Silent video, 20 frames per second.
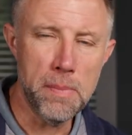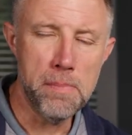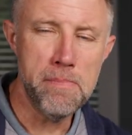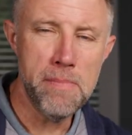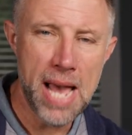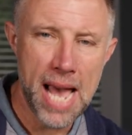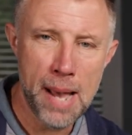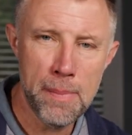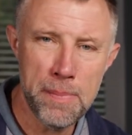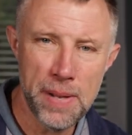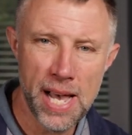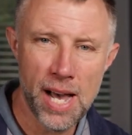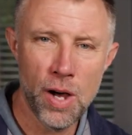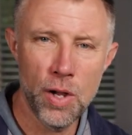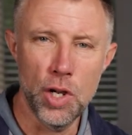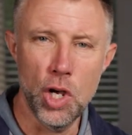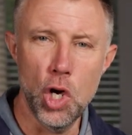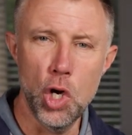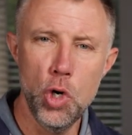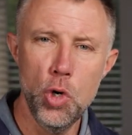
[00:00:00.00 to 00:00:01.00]
to map
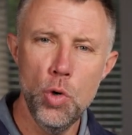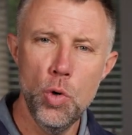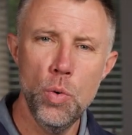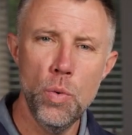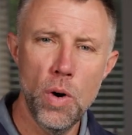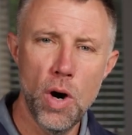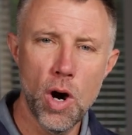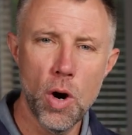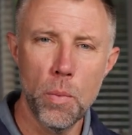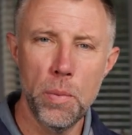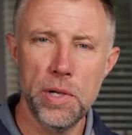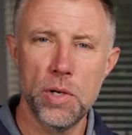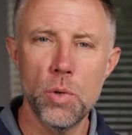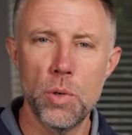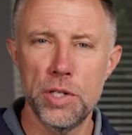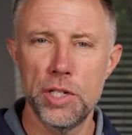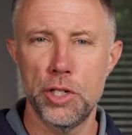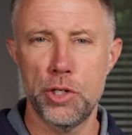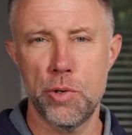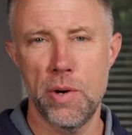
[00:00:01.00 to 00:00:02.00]
out who are we
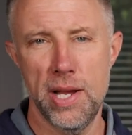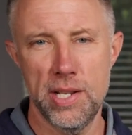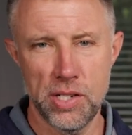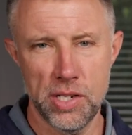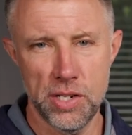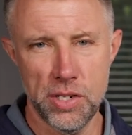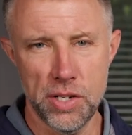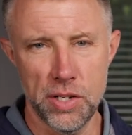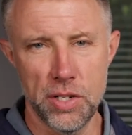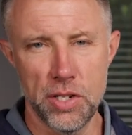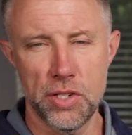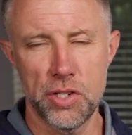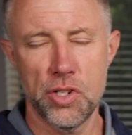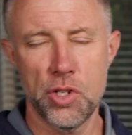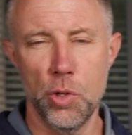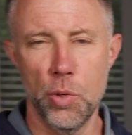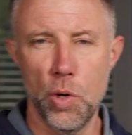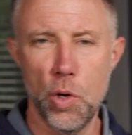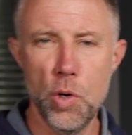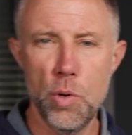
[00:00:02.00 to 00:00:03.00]
going to transition this
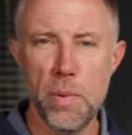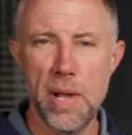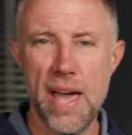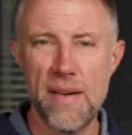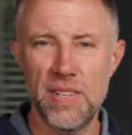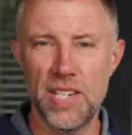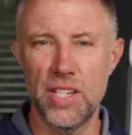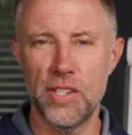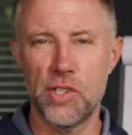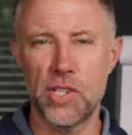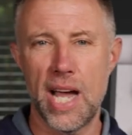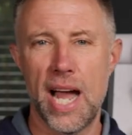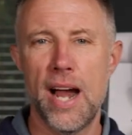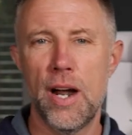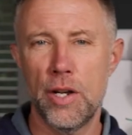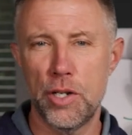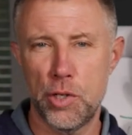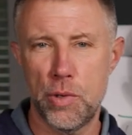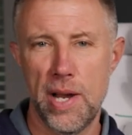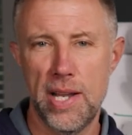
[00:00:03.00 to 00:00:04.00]
to? Who do we have a
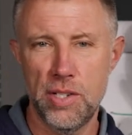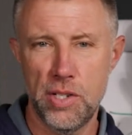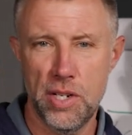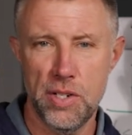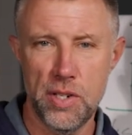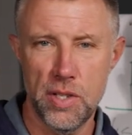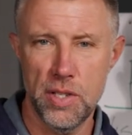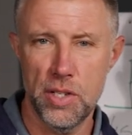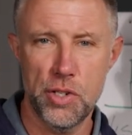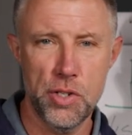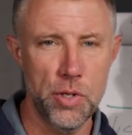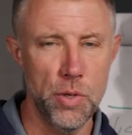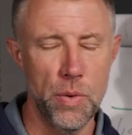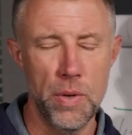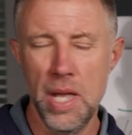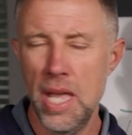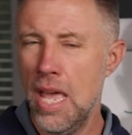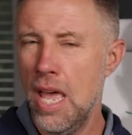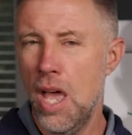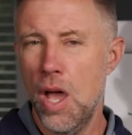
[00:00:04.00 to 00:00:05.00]
desire to transition this to?
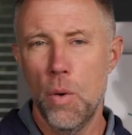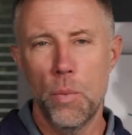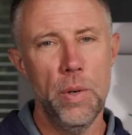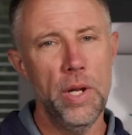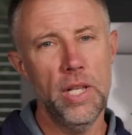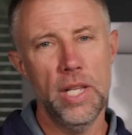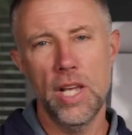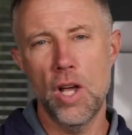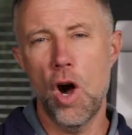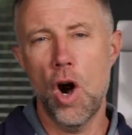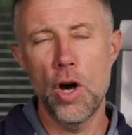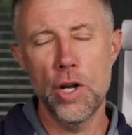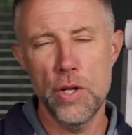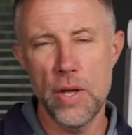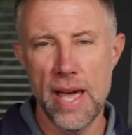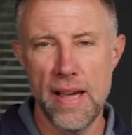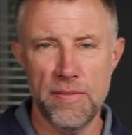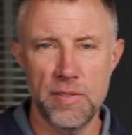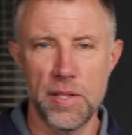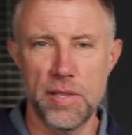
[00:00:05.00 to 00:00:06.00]
Really, all you
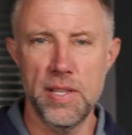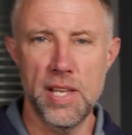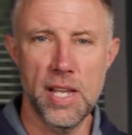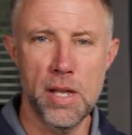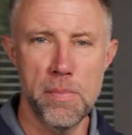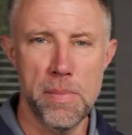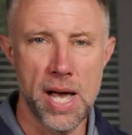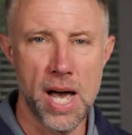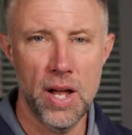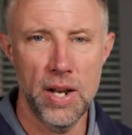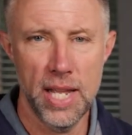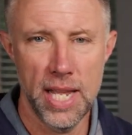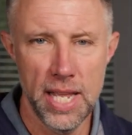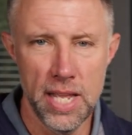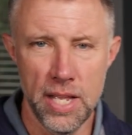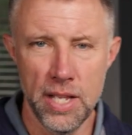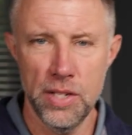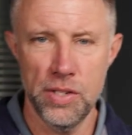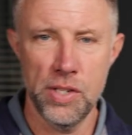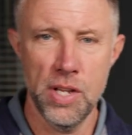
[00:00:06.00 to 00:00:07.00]
have to think about
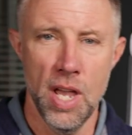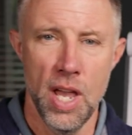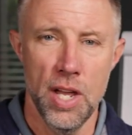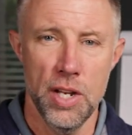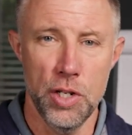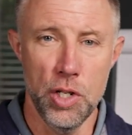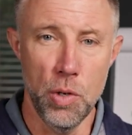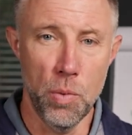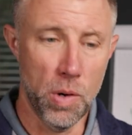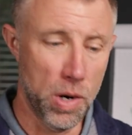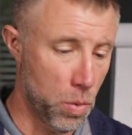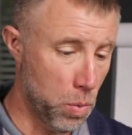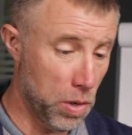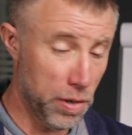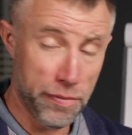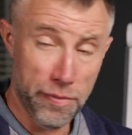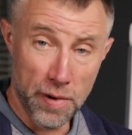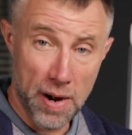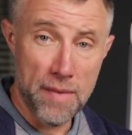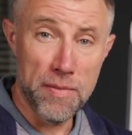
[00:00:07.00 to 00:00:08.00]
is, do you want to
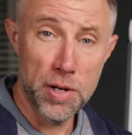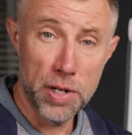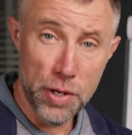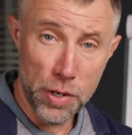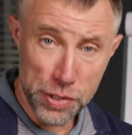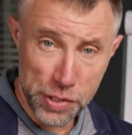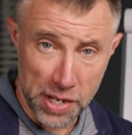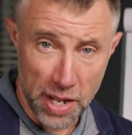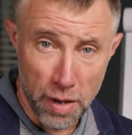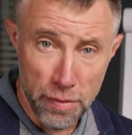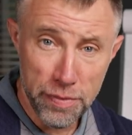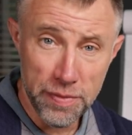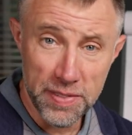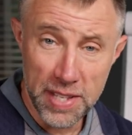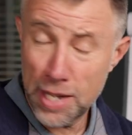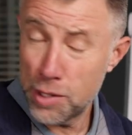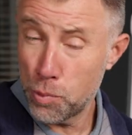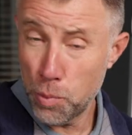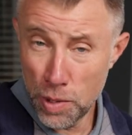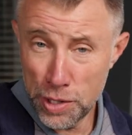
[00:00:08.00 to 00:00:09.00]
work forever yourself?
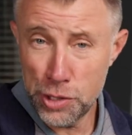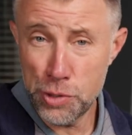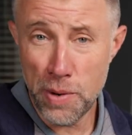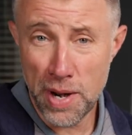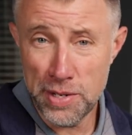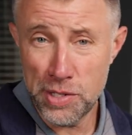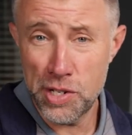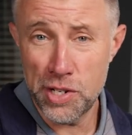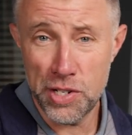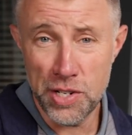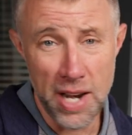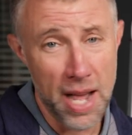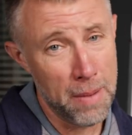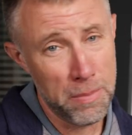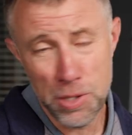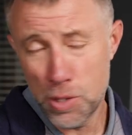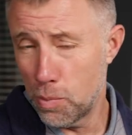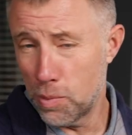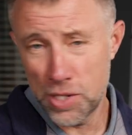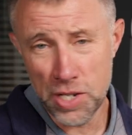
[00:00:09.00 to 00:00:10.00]
That's one transition
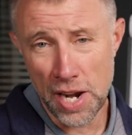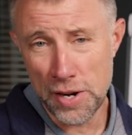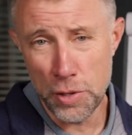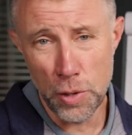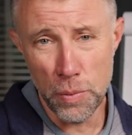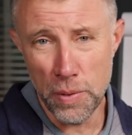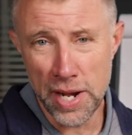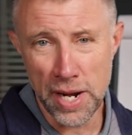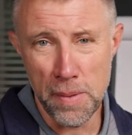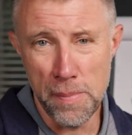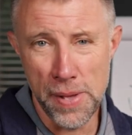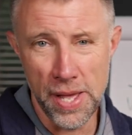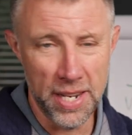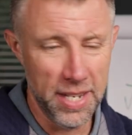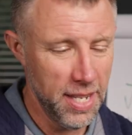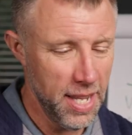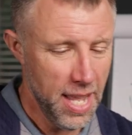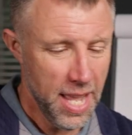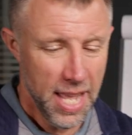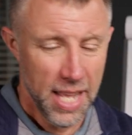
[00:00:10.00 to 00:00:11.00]
option, which I don't
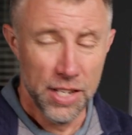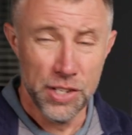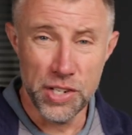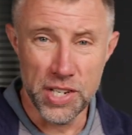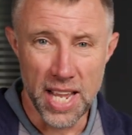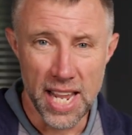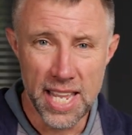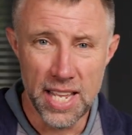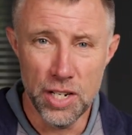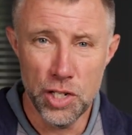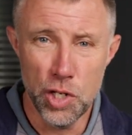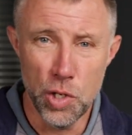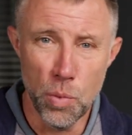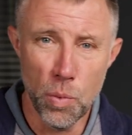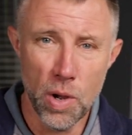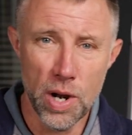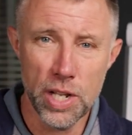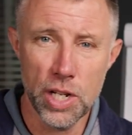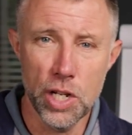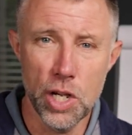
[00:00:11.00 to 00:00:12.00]
recommend. Second, do you
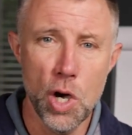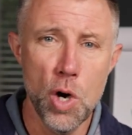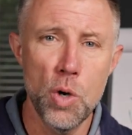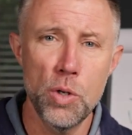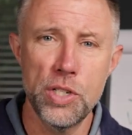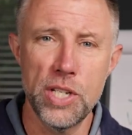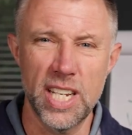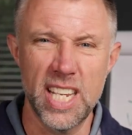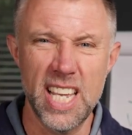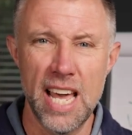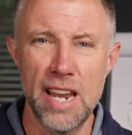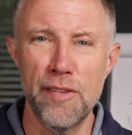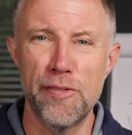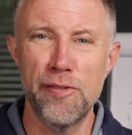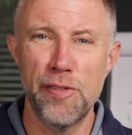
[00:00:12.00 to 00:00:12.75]
want to go to kind of